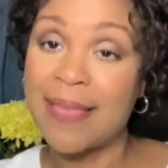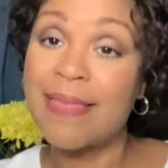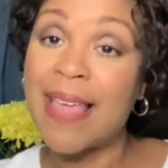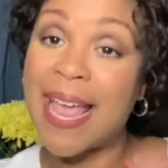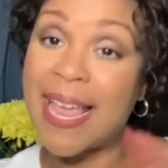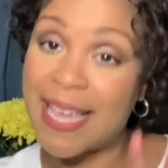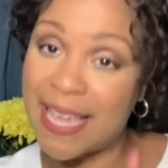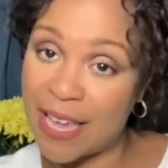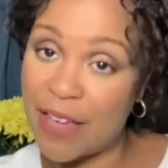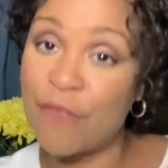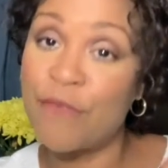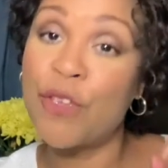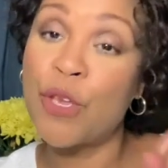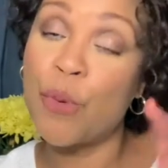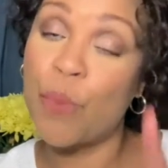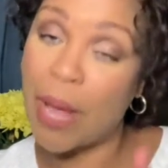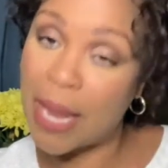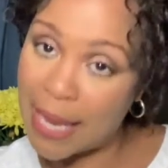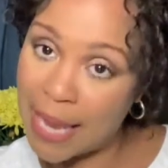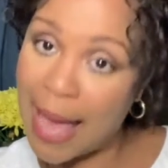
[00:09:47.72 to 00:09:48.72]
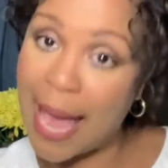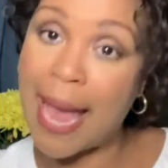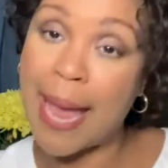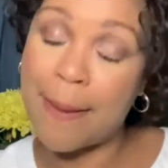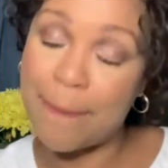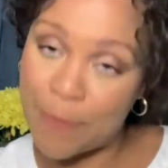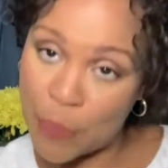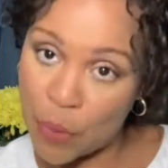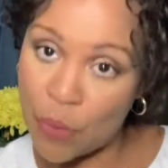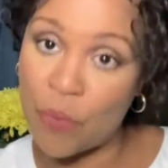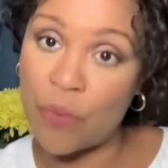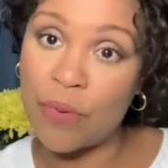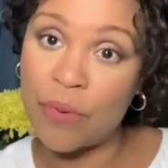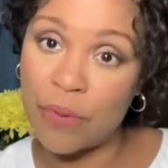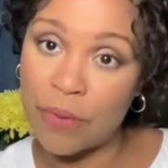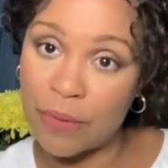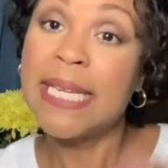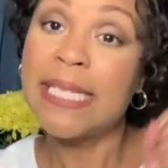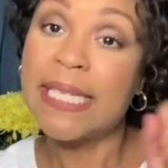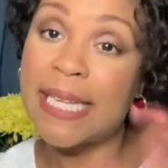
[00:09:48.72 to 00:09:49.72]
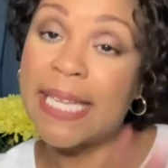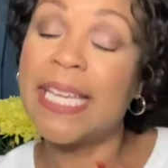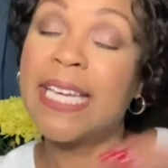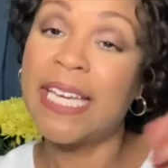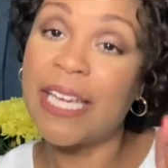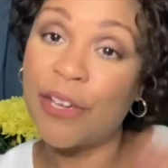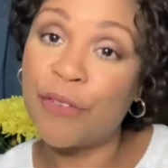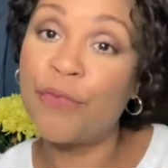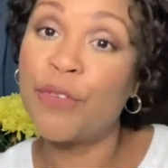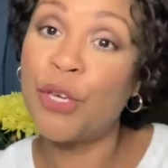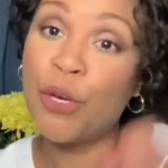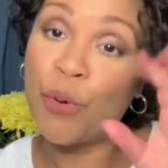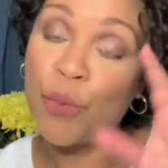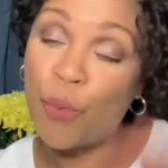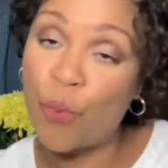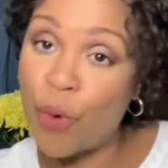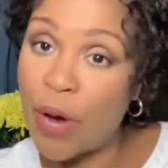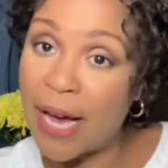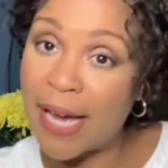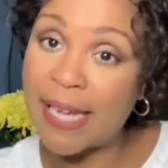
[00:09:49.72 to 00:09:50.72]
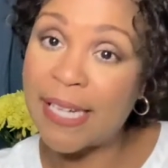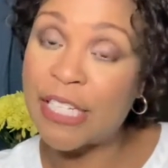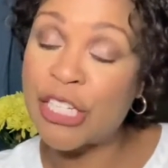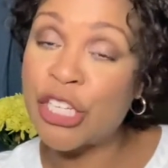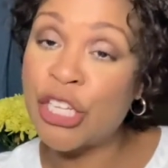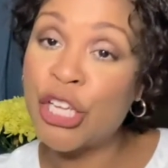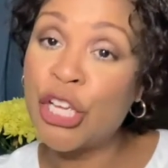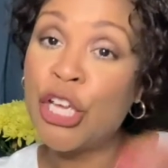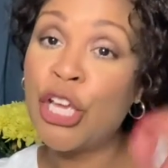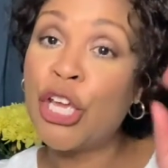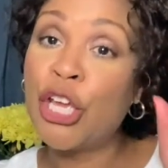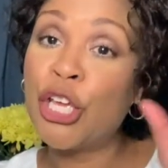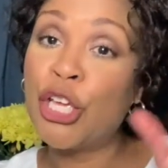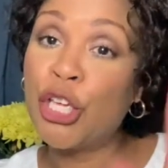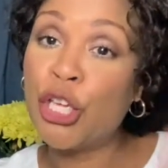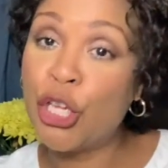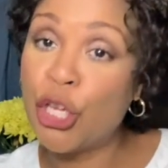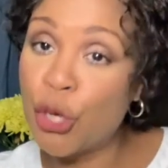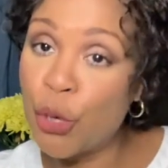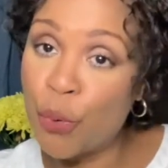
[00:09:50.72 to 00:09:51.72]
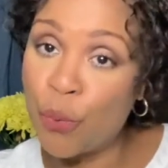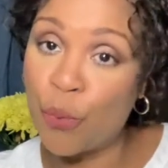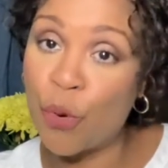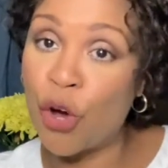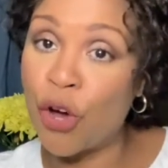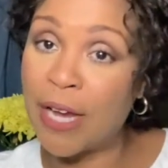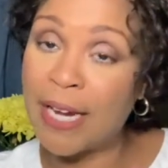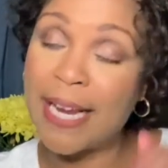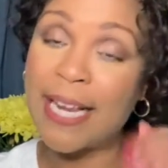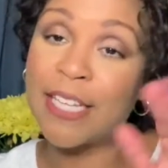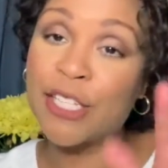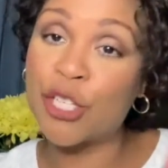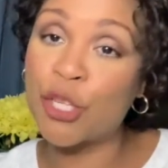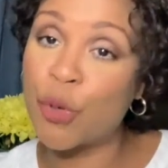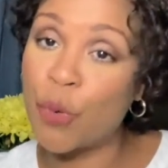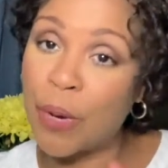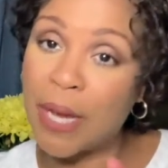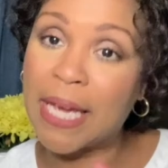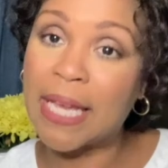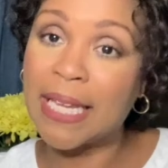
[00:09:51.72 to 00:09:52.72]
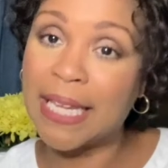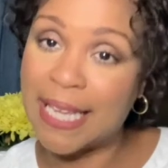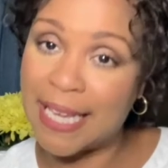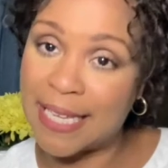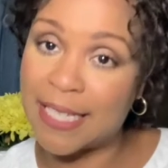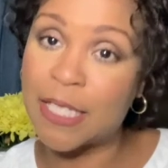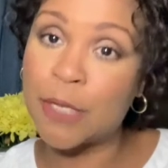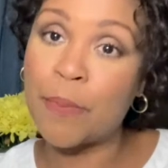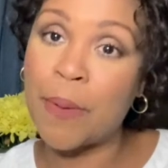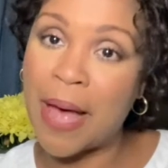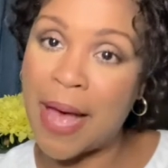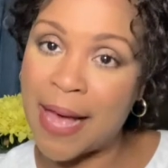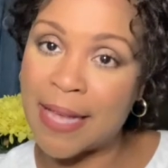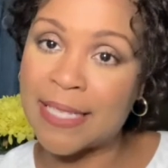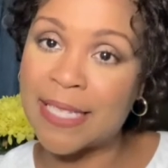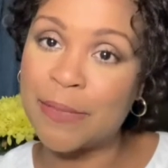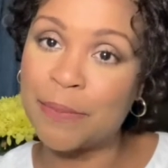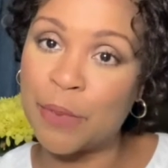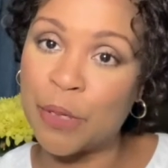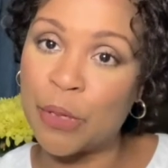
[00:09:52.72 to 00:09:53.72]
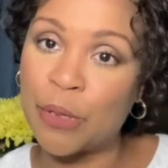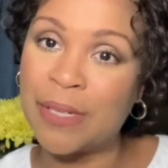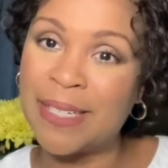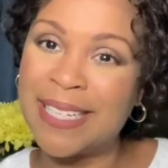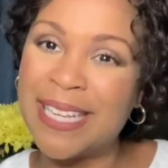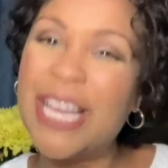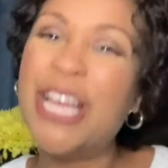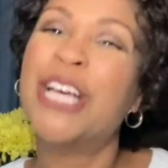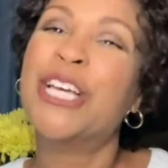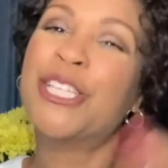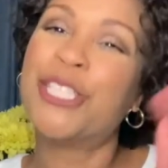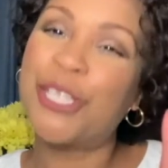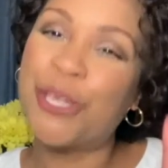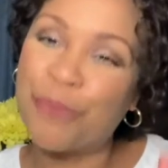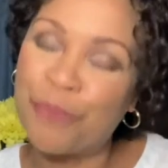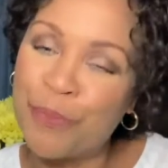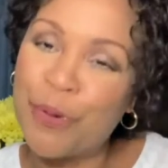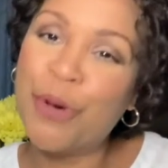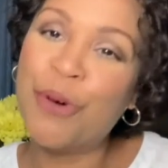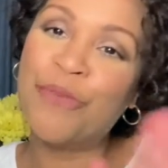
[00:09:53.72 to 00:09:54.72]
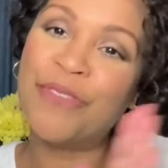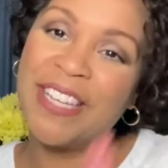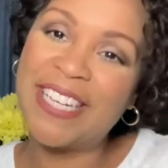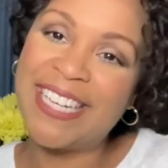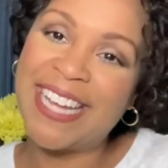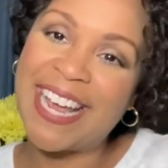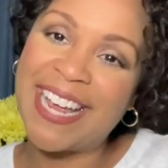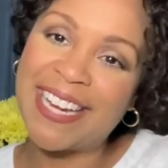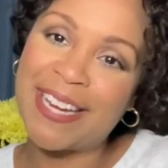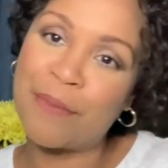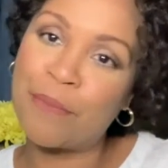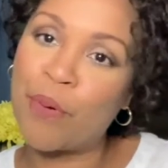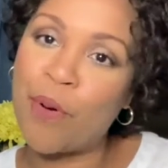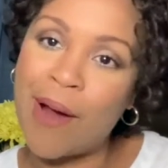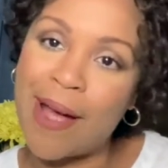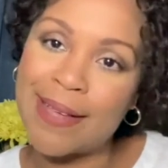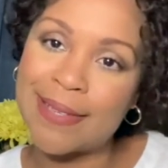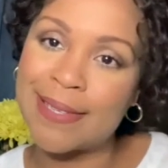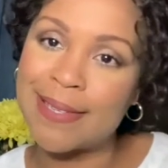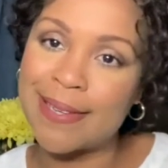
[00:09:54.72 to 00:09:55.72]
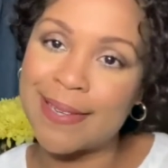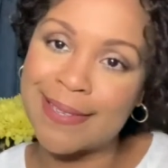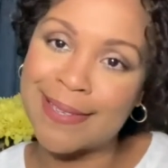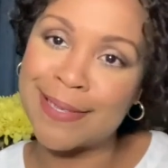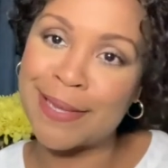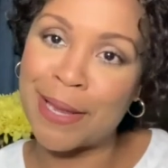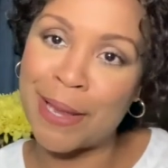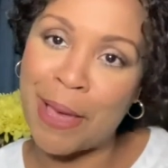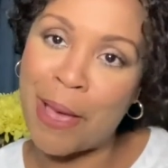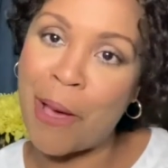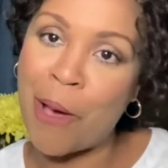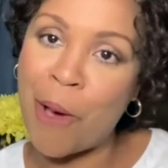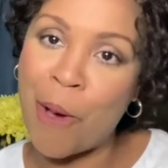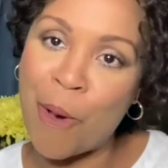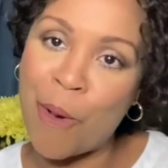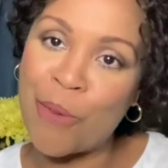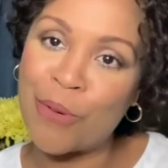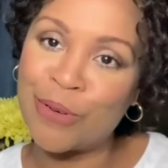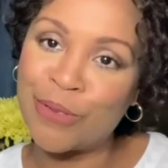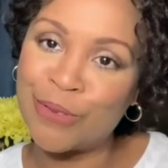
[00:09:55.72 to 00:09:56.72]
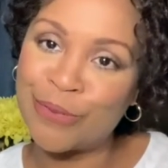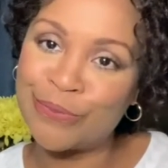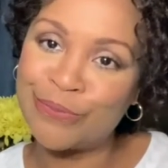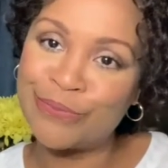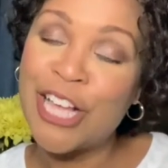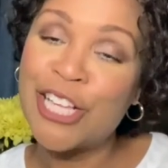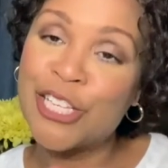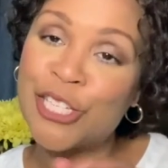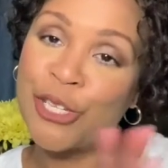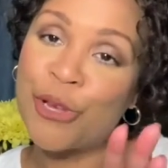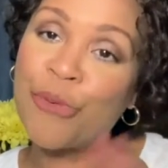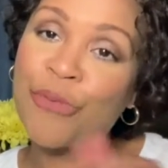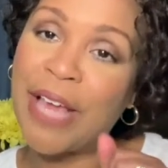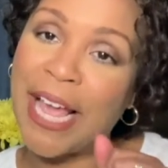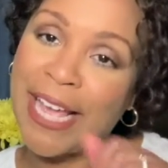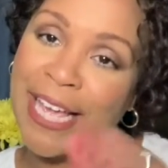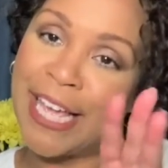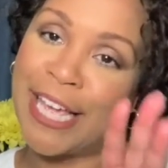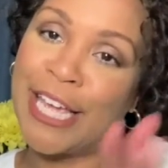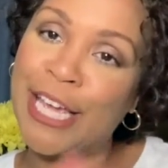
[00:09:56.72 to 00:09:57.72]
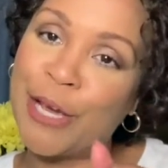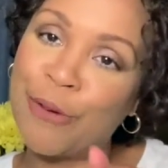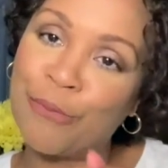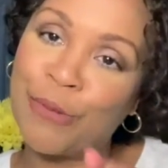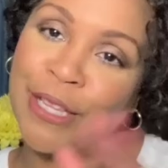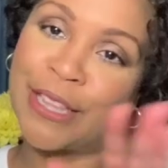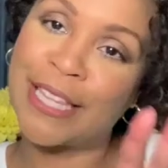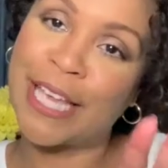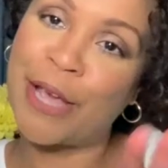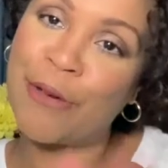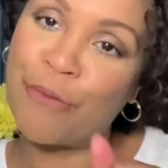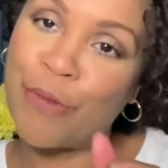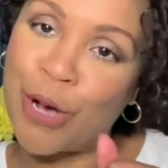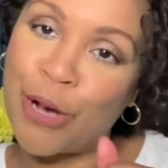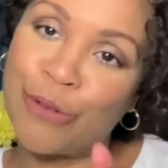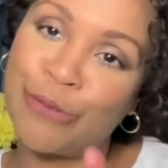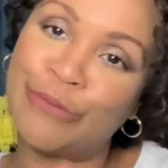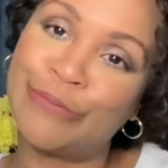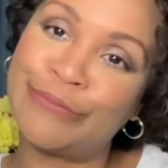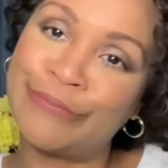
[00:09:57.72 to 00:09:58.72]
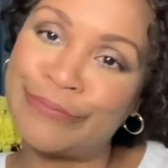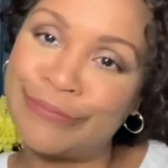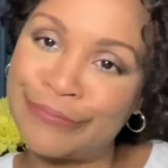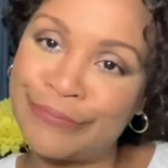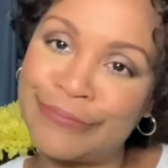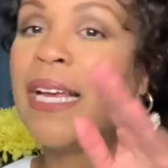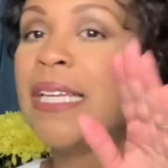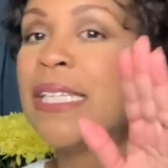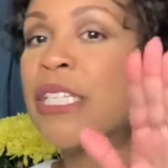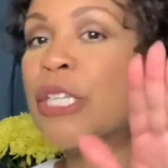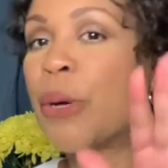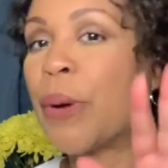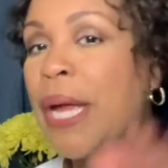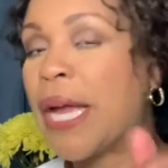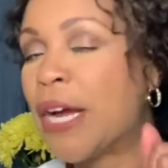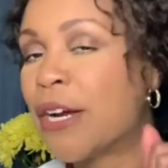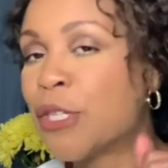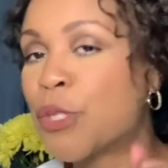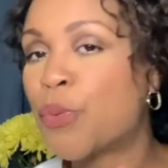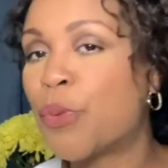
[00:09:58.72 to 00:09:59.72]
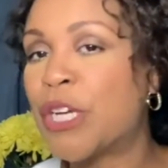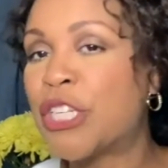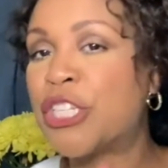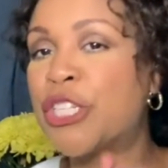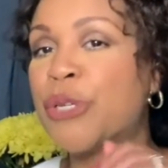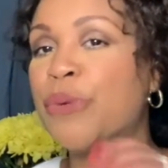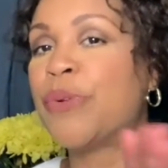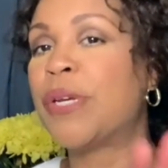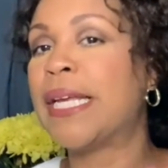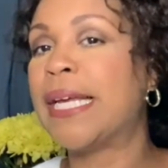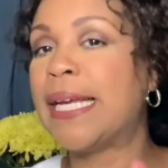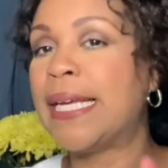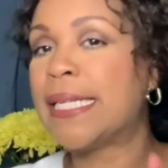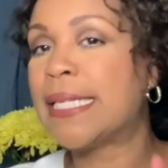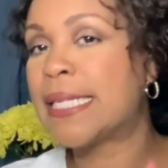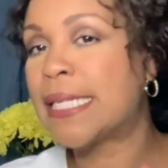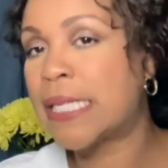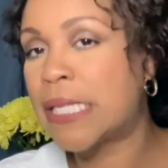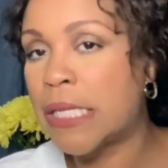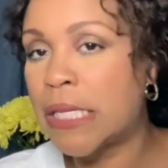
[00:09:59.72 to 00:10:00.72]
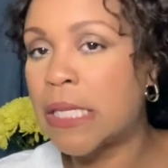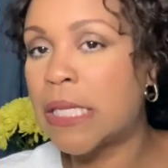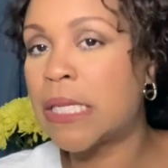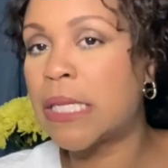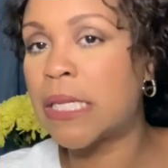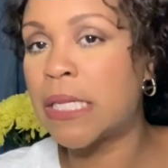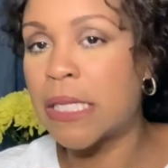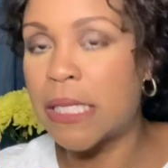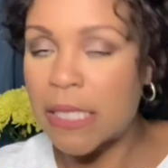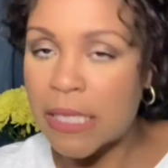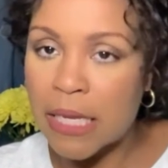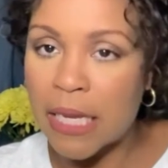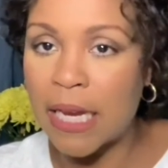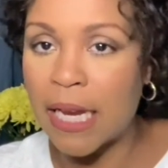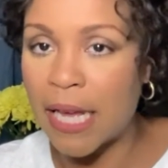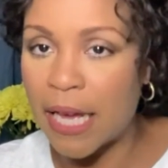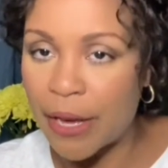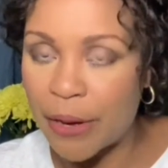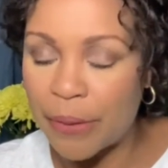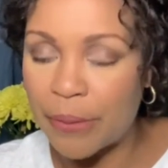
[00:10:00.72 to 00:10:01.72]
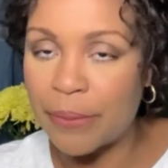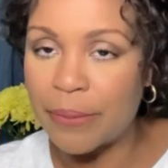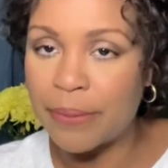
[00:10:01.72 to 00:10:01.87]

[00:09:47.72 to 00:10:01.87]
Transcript: They give you a label to give you what you want as quickly as possible to move the dating process along, so they can get what they want. So here's what you need to know.